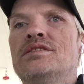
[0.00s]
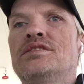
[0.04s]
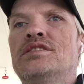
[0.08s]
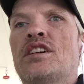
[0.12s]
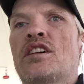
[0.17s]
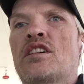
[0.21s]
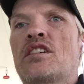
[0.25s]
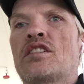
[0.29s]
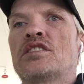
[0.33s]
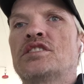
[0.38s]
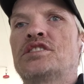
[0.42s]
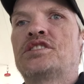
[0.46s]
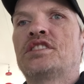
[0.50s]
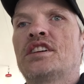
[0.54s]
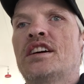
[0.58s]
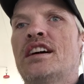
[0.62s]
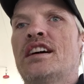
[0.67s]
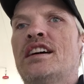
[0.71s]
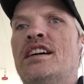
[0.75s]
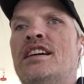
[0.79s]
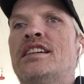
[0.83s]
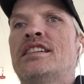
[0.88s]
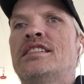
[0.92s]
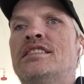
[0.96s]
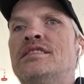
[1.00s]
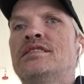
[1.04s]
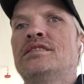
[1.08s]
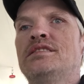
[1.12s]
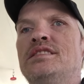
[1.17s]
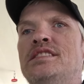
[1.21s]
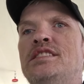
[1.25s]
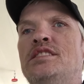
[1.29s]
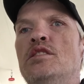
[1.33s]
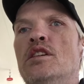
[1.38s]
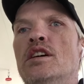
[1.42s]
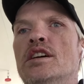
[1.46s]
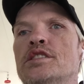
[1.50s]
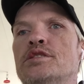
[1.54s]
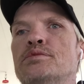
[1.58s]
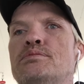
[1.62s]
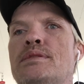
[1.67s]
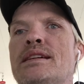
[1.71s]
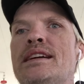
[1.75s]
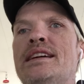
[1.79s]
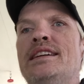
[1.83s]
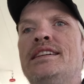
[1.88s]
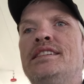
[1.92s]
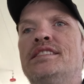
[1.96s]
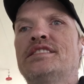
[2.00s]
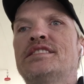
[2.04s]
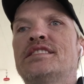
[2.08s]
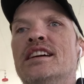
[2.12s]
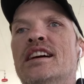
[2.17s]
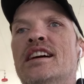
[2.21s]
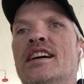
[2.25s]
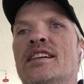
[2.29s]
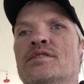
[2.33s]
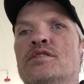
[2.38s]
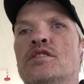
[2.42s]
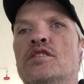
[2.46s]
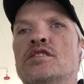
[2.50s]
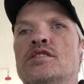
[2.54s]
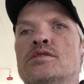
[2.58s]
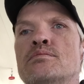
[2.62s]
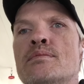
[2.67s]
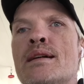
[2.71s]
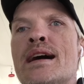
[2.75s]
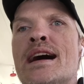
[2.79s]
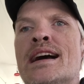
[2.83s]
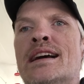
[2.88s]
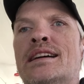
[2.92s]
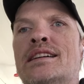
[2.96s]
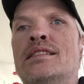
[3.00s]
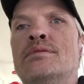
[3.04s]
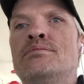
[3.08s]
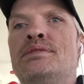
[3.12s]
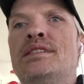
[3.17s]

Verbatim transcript: There's USB uh, stuff, there's Mac